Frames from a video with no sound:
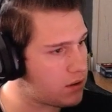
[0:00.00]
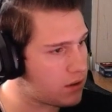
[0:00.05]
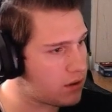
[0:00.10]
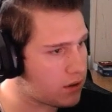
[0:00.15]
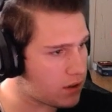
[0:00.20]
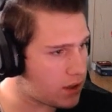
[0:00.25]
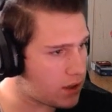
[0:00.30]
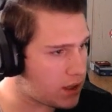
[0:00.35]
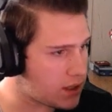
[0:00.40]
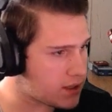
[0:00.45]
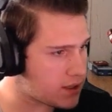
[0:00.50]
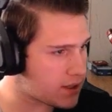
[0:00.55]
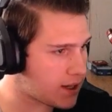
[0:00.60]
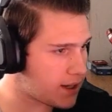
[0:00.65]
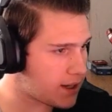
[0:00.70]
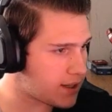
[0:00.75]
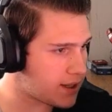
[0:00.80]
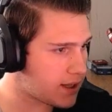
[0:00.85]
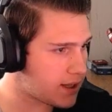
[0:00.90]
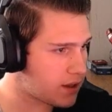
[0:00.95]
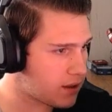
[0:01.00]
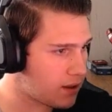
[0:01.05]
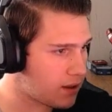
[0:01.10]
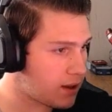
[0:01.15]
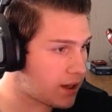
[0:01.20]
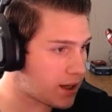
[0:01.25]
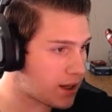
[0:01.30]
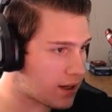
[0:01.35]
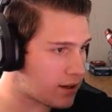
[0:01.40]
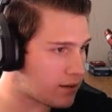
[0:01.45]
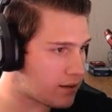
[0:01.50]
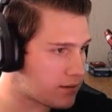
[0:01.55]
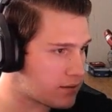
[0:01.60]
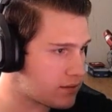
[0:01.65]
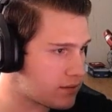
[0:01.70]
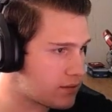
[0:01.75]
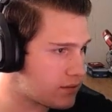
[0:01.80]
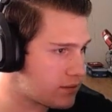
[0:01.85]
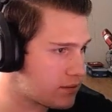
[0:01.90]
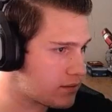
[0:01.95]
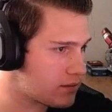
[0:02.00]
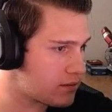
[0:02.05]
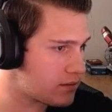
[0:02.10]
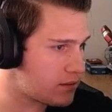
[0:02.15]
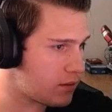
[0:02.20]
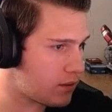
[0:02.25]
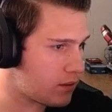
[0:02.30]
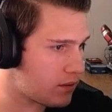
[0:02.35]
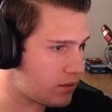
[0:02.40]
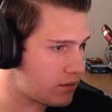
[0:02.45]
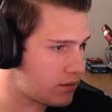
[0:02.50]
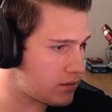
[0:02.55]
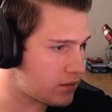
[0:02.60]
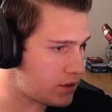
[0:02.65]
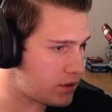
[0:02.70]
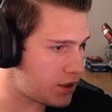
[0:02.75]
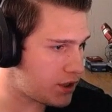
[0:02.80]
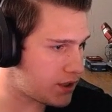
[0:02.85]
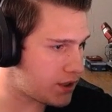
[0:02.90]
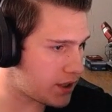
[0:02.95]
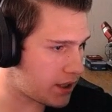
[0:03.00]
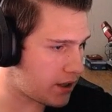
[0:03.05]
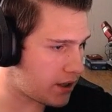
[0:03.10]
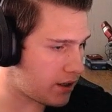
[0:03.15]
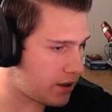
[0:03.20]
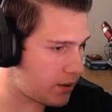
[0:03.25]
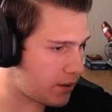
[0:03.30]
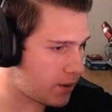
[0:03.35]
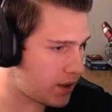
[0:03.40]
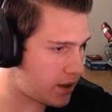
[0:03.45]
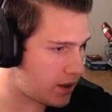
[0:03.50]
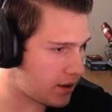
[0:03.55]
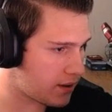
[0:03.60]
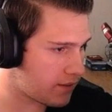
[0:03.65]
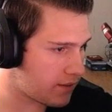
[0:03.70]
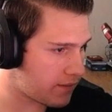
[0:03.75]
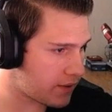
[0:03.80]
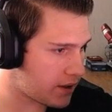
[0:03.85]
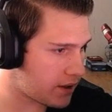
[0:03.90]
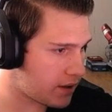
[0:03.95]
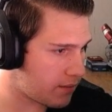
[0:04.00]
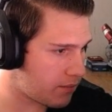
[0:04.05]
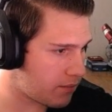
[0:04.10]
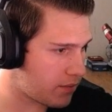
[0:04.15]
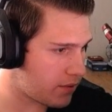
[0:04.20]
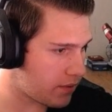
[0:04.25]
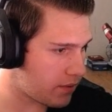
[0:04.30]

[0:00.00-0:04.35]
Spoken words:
He's got Deathlock, which isn't going to do anything for him.